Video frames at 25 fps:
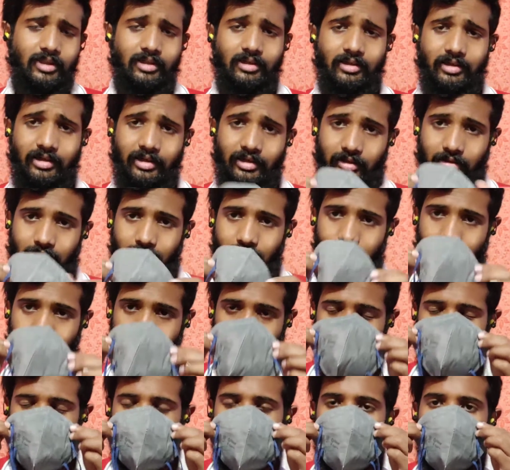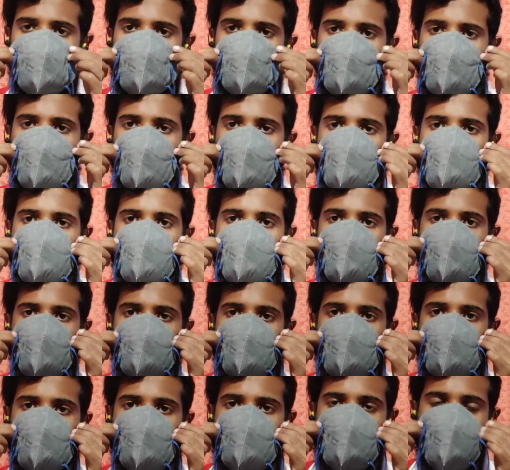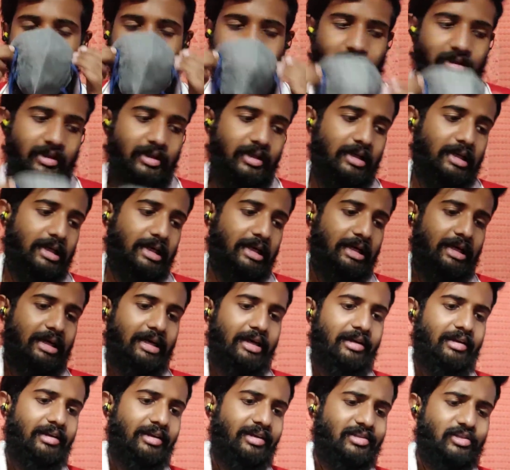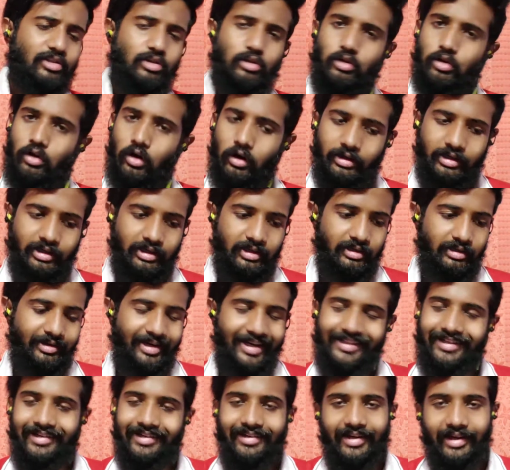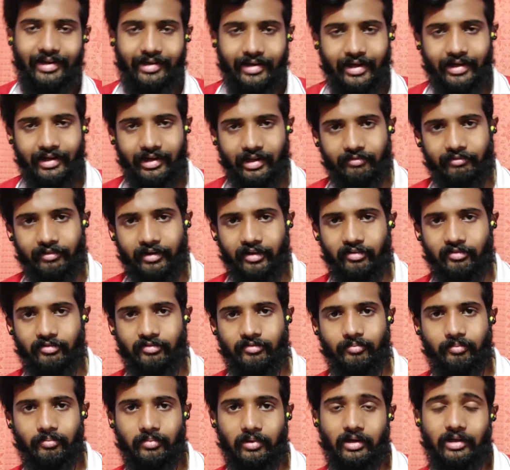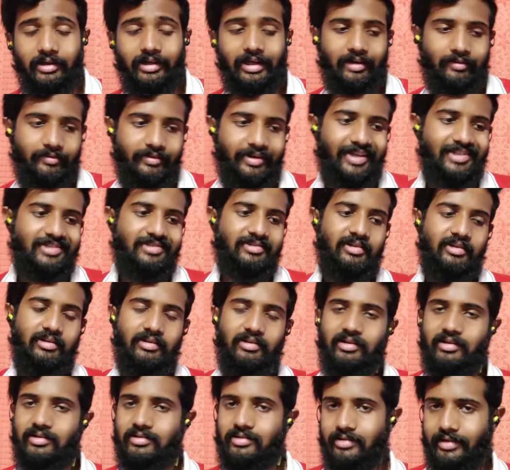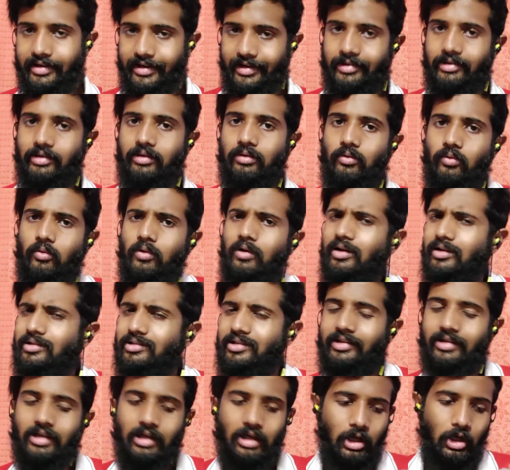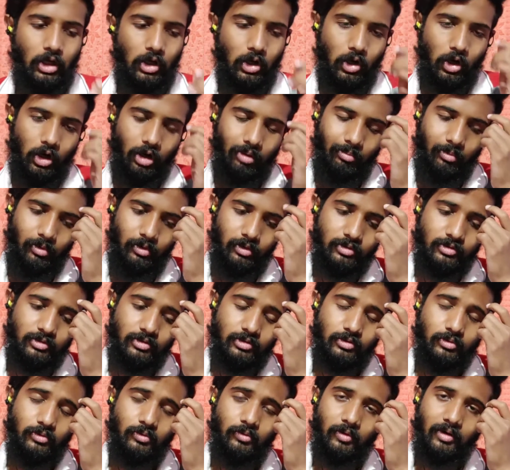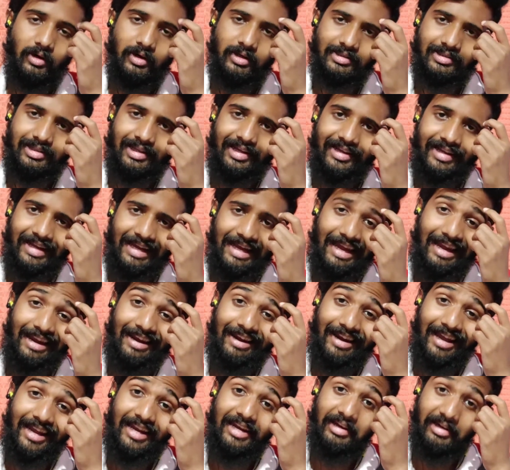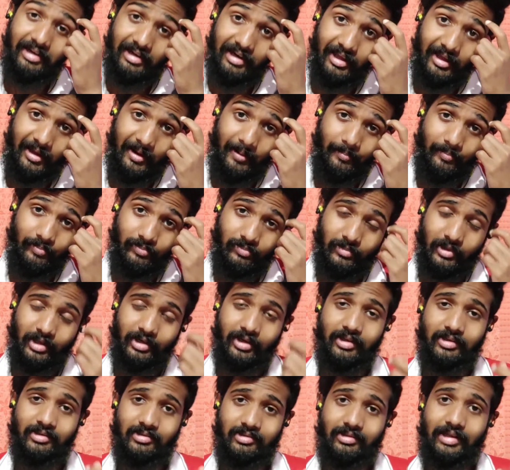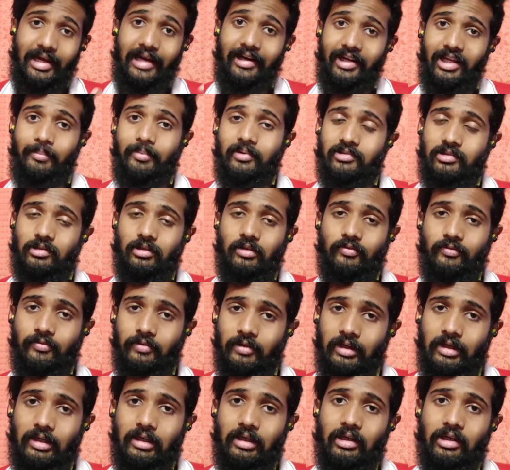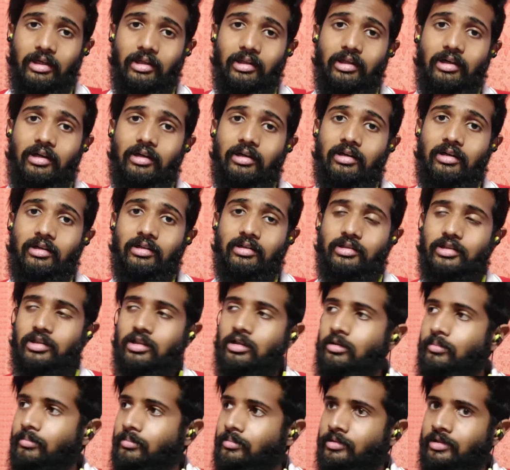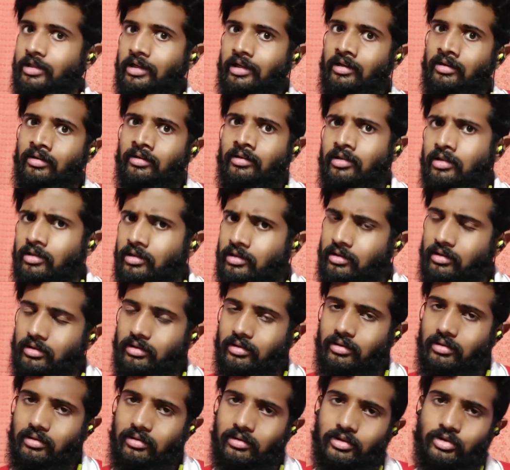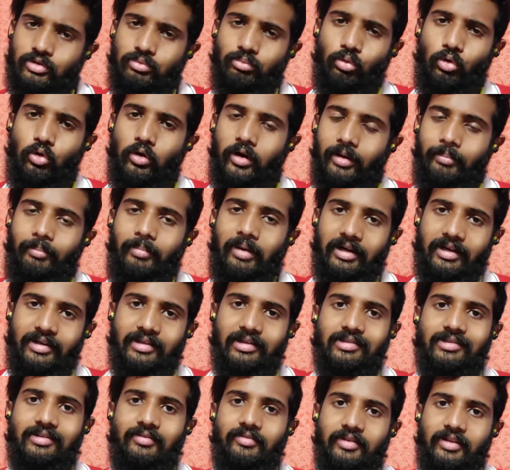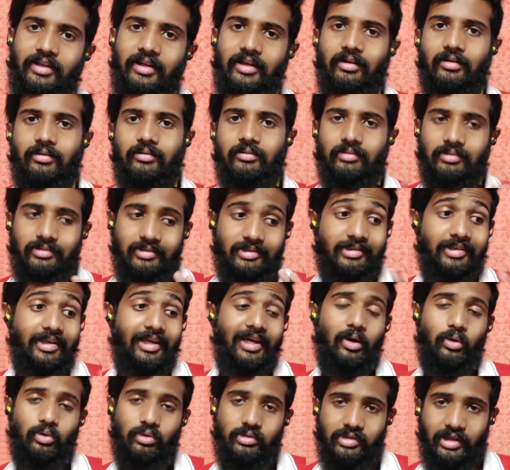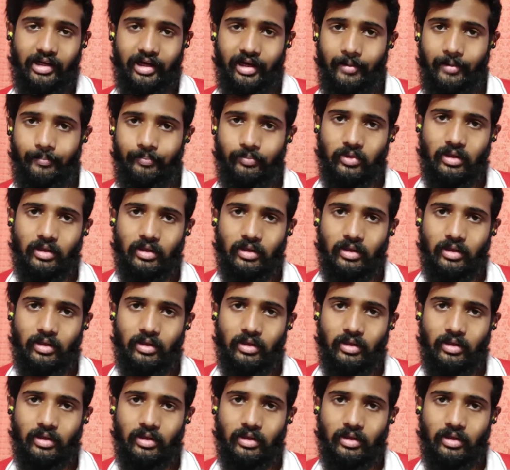It goes in like this, and it's not rated N95, but I've tested this and it works. It almost works like N90, that is 90% of the germs and the smoke and particles, everything stay outside.